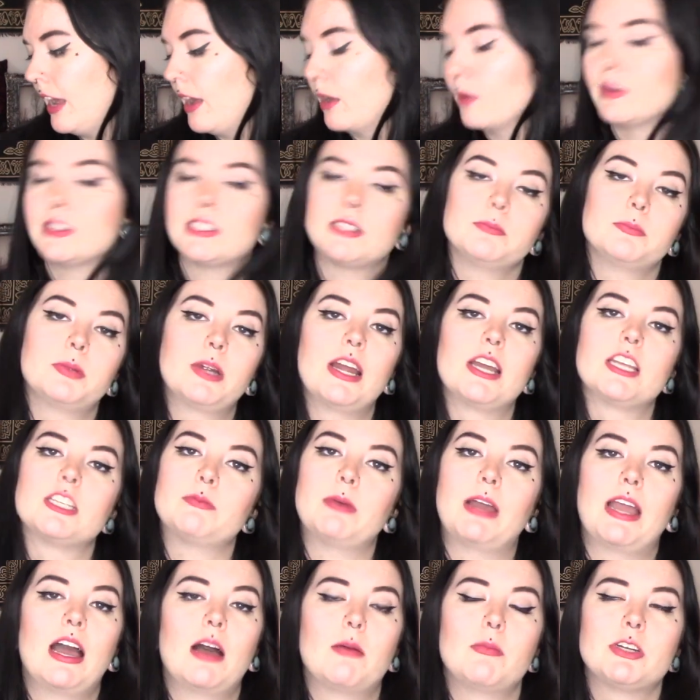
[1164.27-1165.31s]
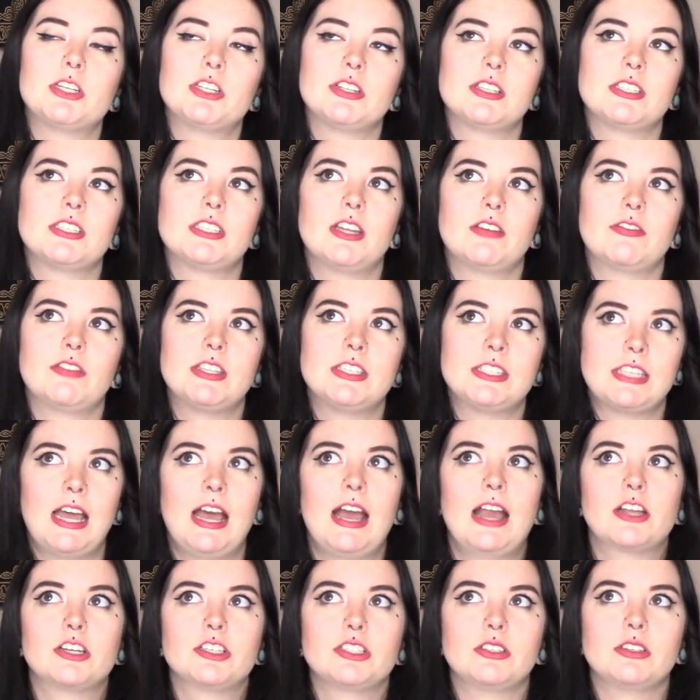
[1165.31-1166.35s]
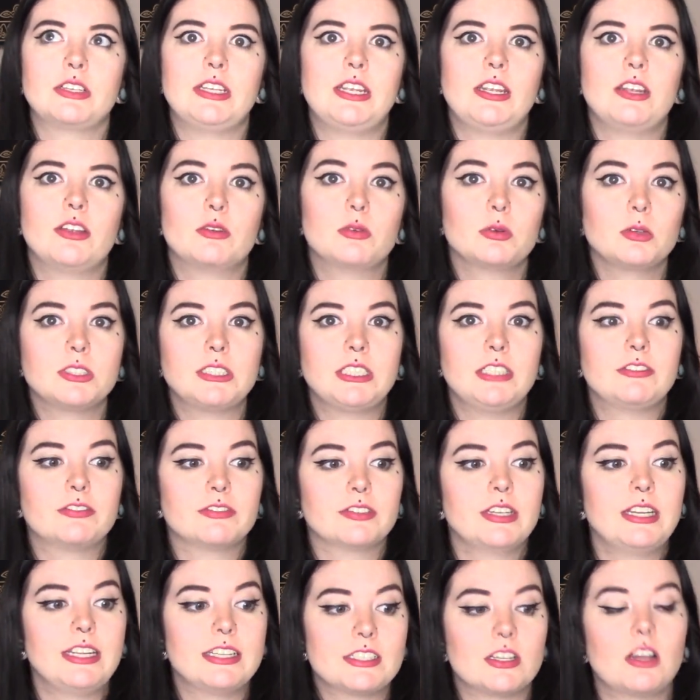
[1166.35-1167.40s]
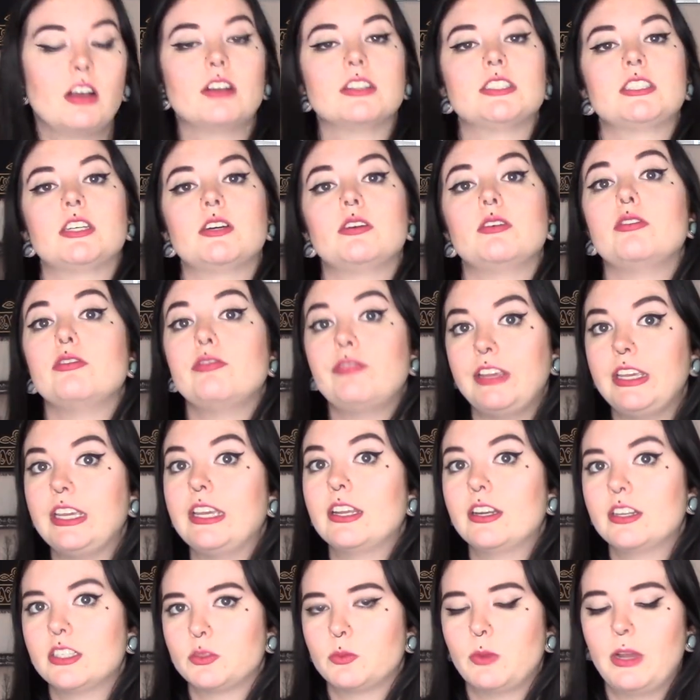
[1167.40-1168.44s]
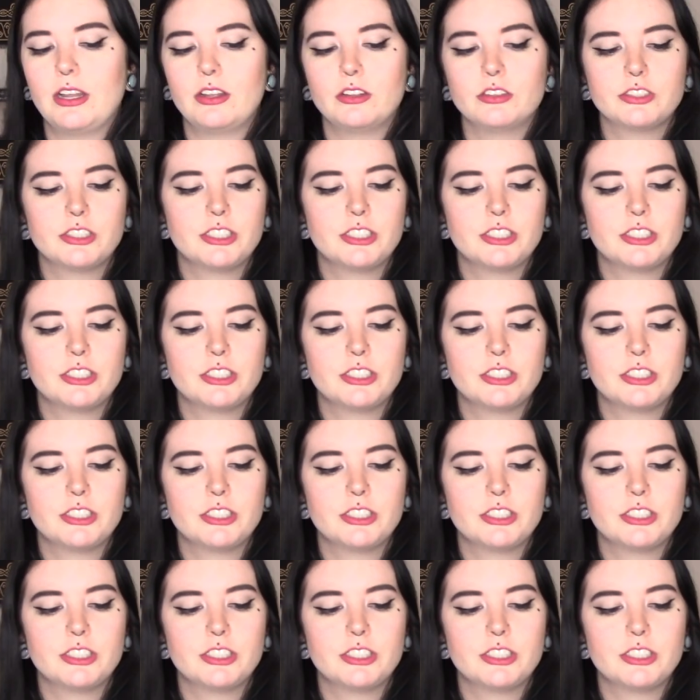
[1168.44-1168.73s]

I was impressed by how much of the stuff that's actually cruelty-free is also vegan as well.